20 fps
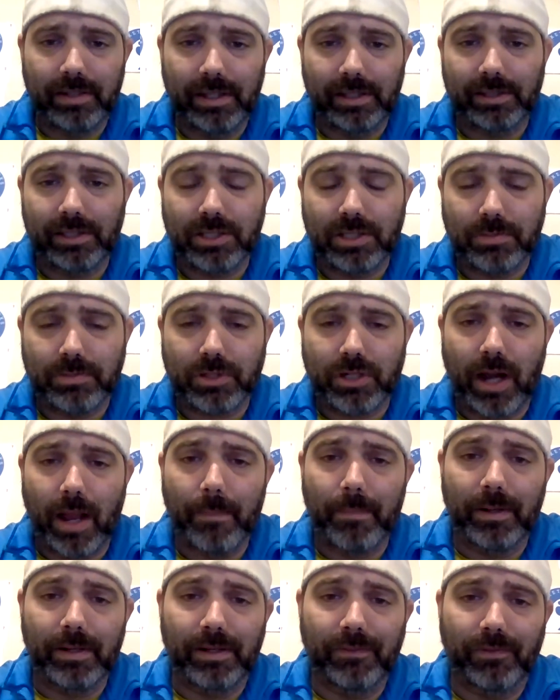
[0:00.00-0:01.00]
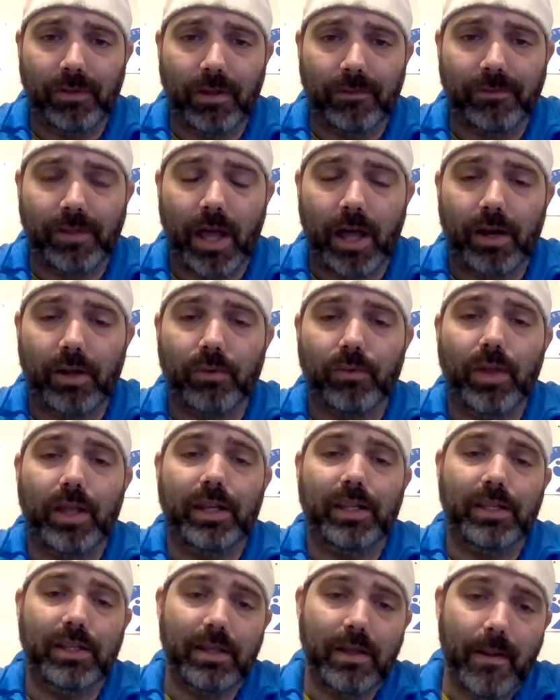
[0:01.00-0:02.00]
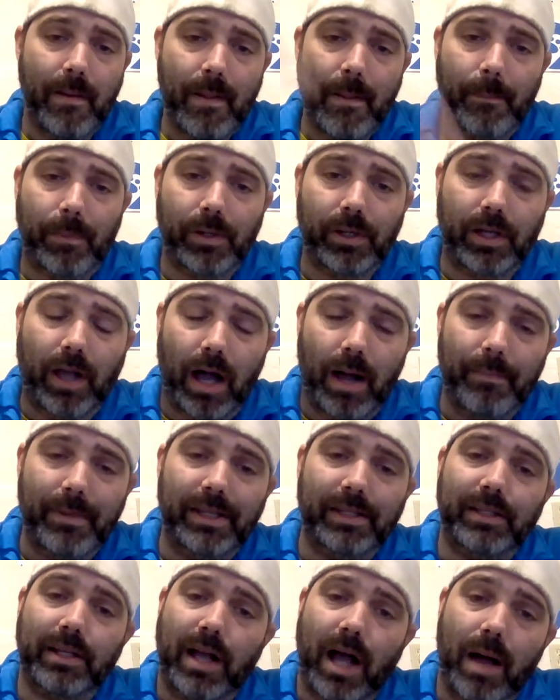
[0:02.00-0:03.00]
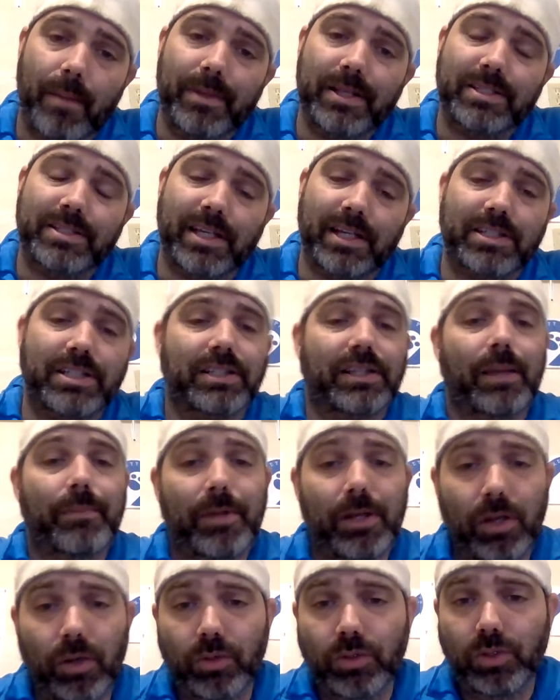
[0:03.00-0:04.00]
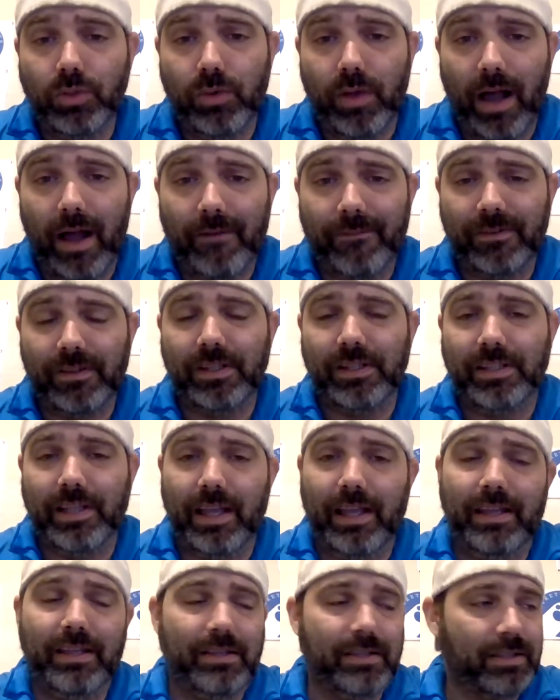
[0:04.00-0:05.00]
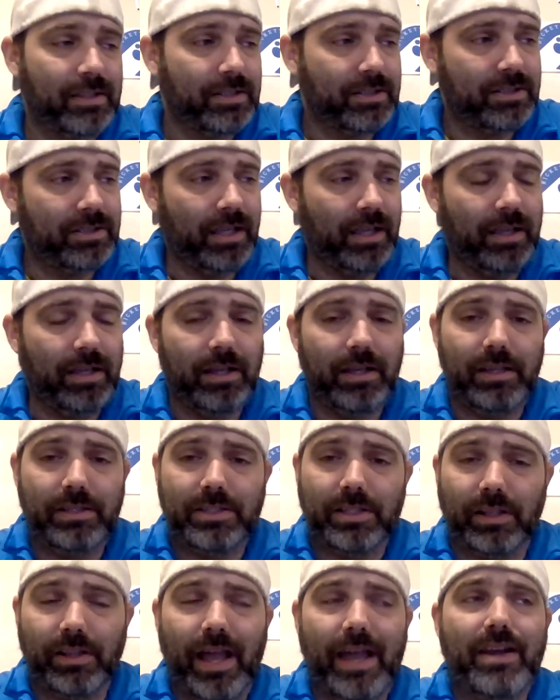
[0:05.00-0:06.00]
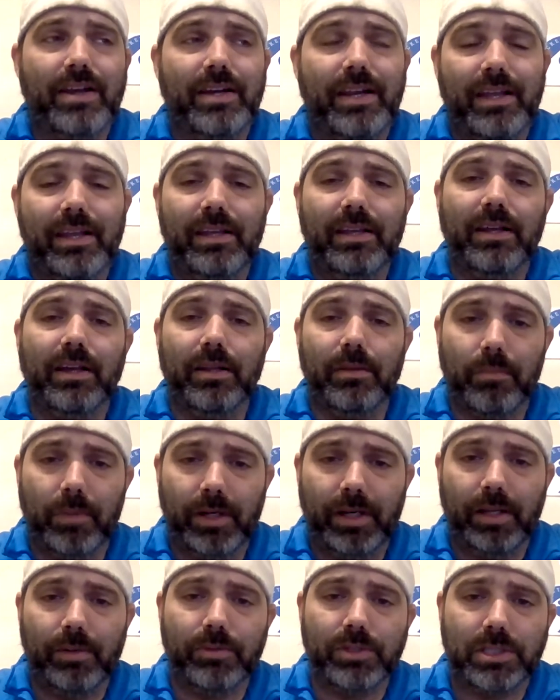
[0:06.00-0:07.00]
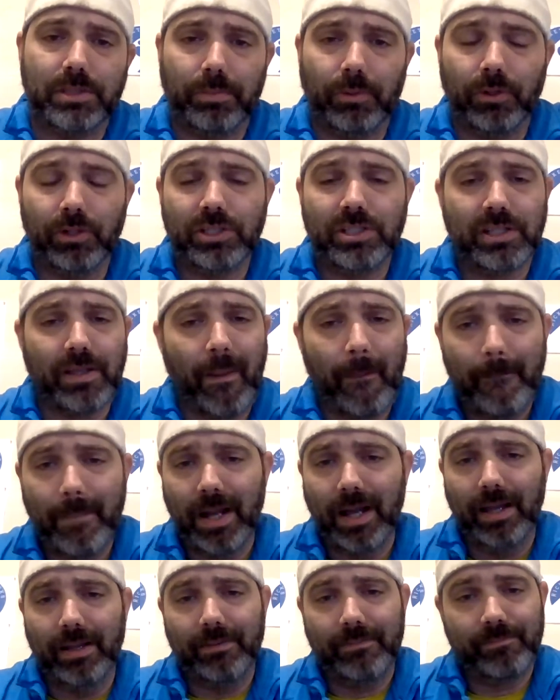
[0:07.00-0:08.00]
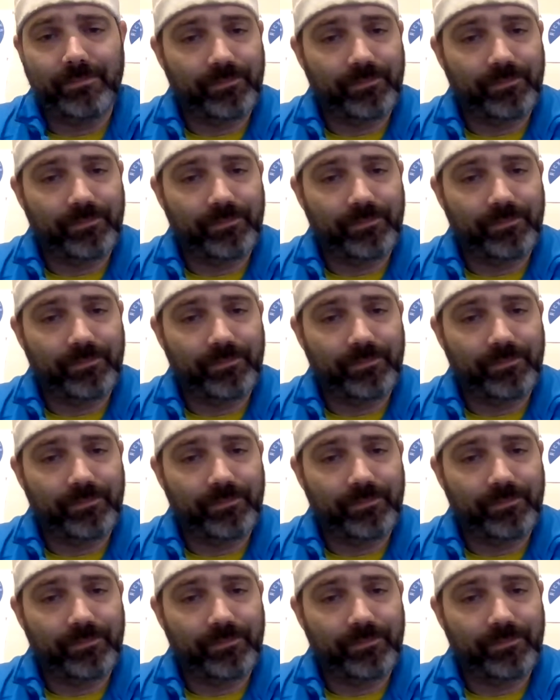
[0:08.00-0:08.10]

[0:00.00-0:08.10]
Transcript: hit the subscribe button if you have not already. Put a comment in the comment section. Let me know who you got for the day. It's a, uh, it's a lighter day on Monday with sports, but